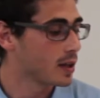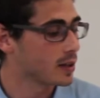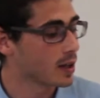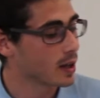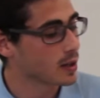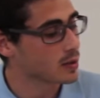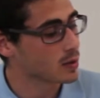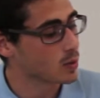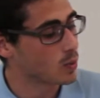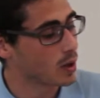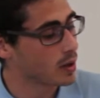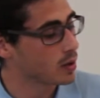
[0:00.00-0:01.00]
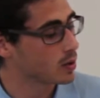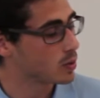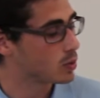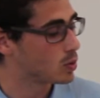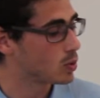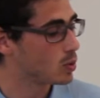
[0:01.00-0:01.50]
It has one,
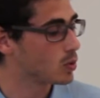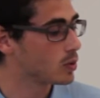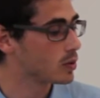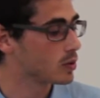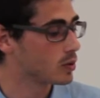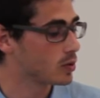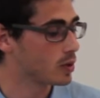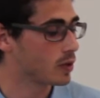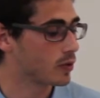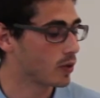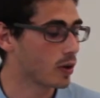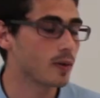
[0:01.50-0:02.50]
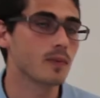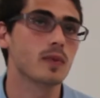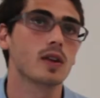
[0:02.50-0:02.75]
two, three, four,